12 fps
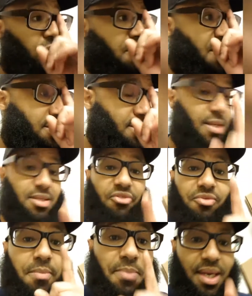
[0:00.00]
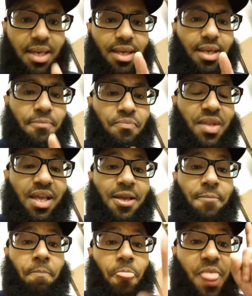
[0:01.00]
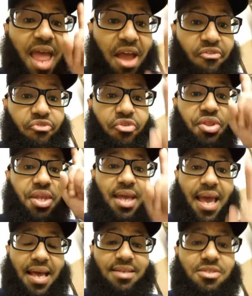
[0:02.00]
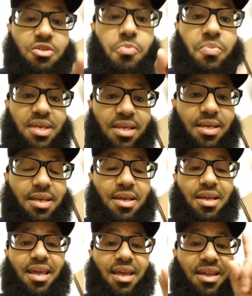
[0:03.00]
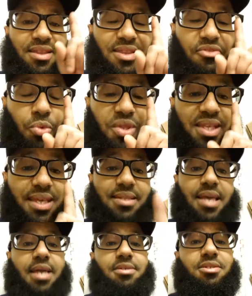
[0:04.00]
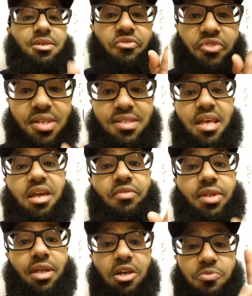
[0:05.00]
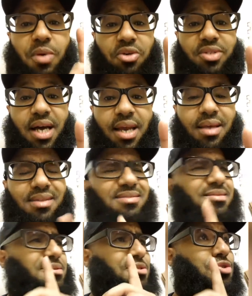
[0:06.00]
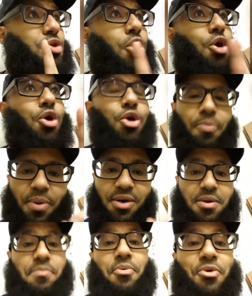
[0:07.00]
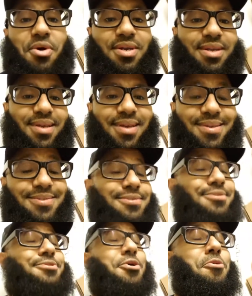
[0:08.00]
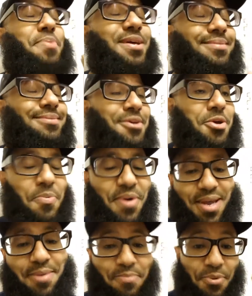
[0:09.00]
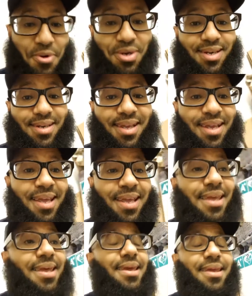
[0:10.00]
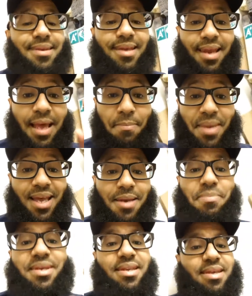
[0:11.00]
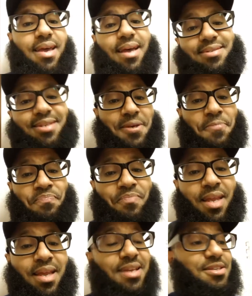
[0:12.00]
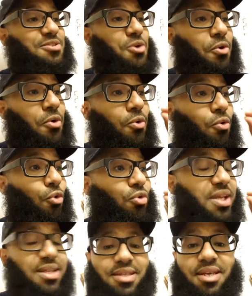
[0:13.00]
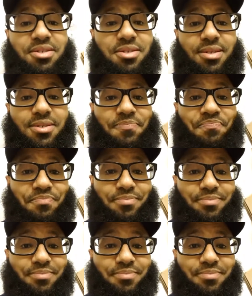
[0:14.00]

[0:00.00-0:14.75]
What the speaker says: forgot to mention this from the beginning. Everything has to be with the intention for the sake of Allah subhanahu wa ta'ala. This is super important. Super duper important. Inna al-a'mal bin-niyat. So all intention,